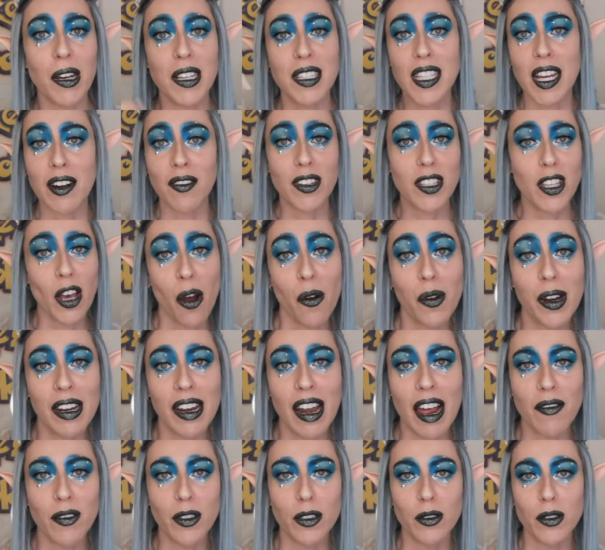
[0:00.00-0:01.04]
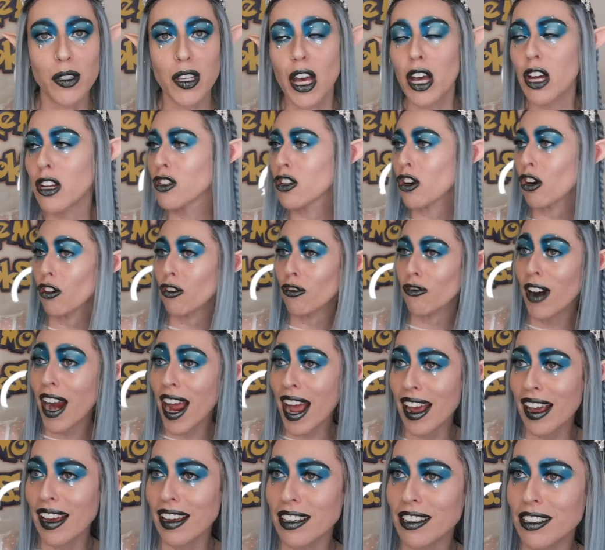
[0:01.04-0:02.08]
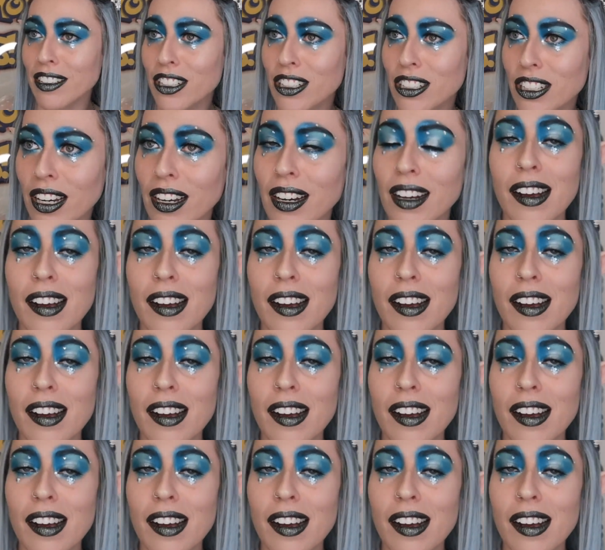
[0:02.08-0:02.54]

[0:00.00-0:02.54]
serotonin levels, trash.